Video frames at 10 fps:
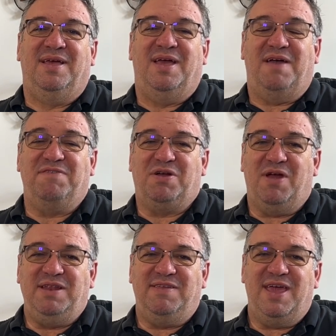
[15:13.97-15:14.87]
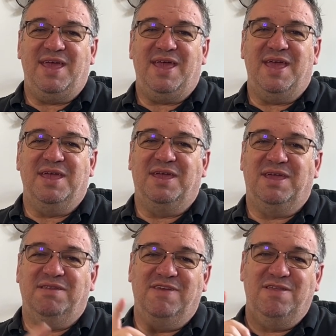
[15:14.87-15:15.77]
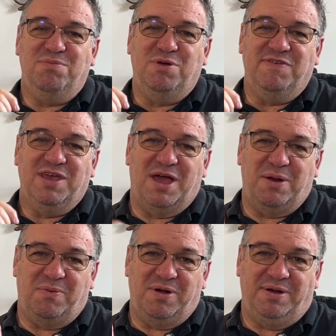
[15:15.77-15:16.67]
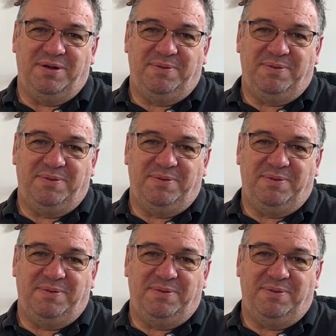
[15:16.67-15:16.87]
Have a great day and continue moving onward.